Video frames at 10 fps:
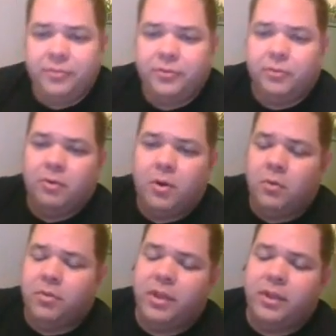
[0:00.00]
So
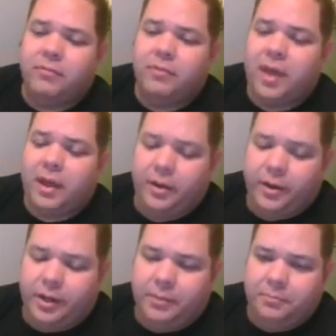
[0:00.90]
Rogue, thank you for that.
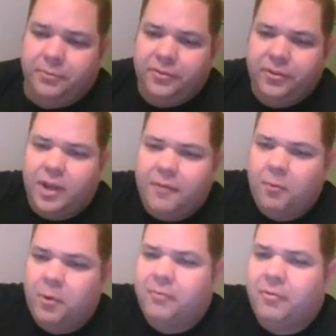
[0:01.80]
The
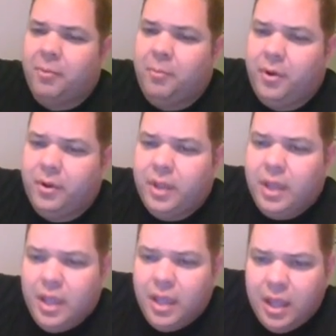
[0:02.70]
cover work for the book.